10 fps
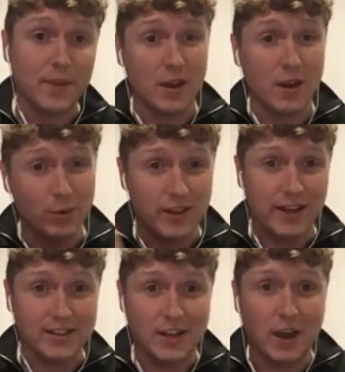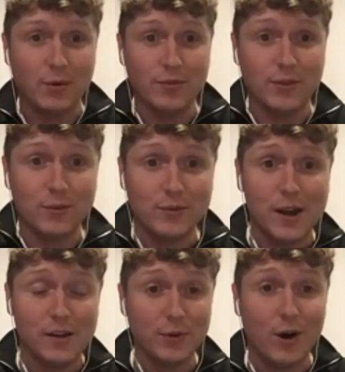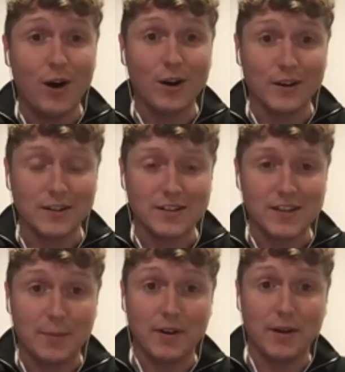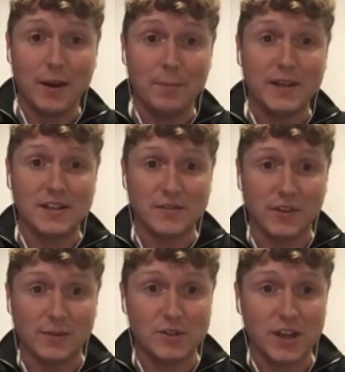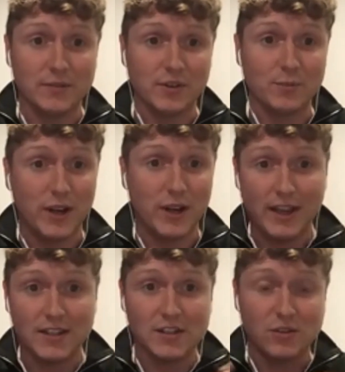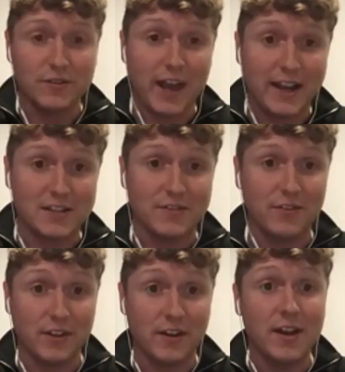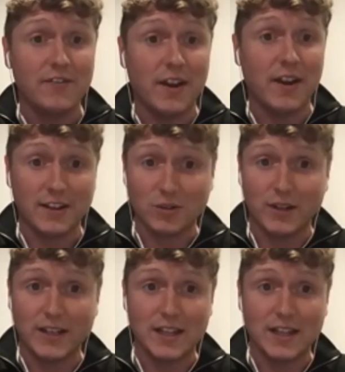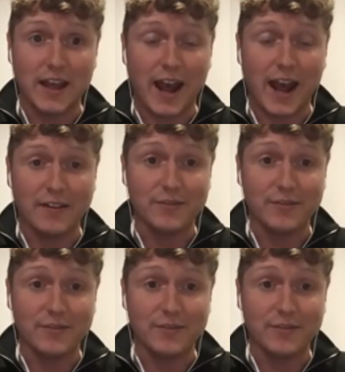or whether that is to go full hog and set up a business for themselves. And we're here to sort of cater for the financial needs that they have.